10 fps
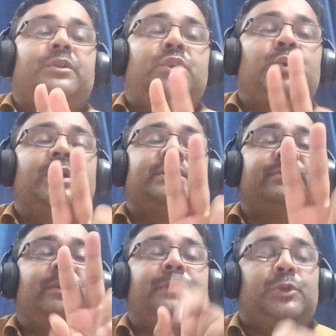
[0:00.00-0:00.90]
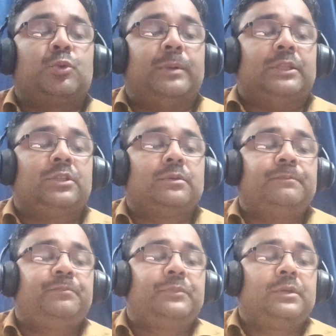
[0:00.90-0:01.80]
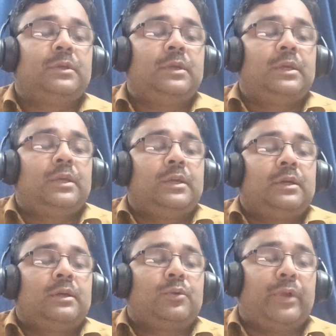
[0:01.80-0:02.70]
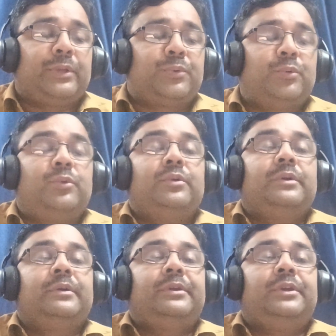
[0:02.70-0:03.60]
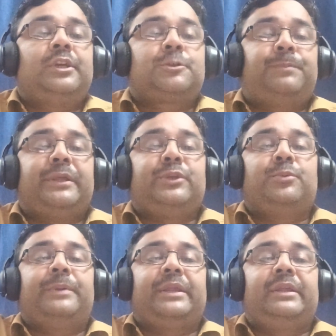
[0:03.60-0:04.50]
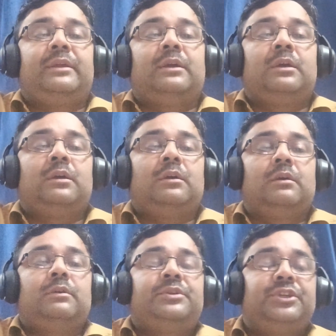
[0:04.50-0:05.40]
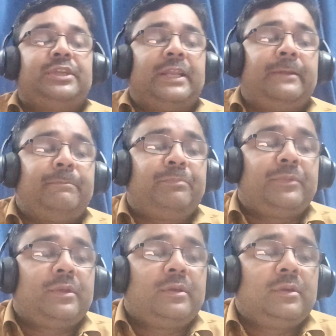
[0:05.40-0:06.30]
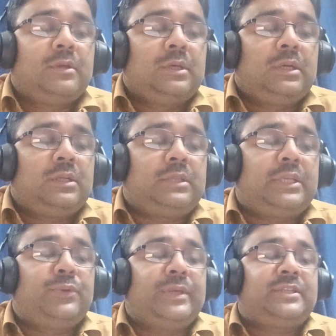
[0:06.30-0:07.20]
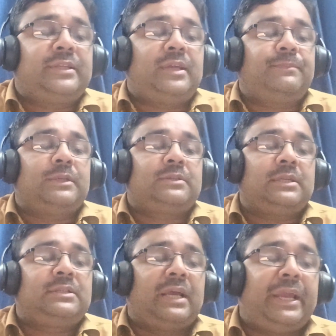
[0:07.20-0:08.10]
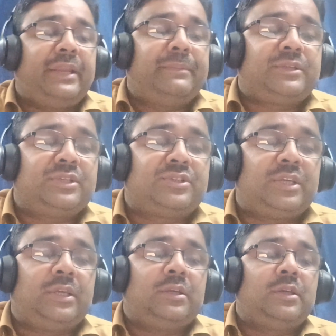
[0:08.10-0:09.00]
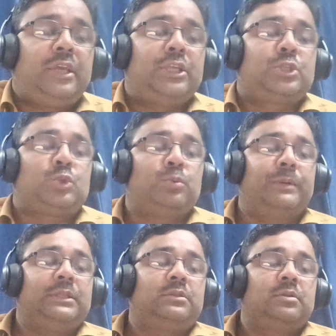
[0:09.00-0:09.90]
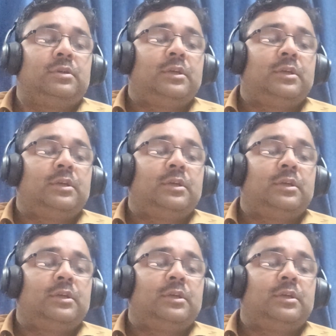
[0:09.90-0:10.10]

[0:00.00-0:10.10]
duration will be 2 months. Going to explain you very detail. The duration of the such an emergency is 2 months.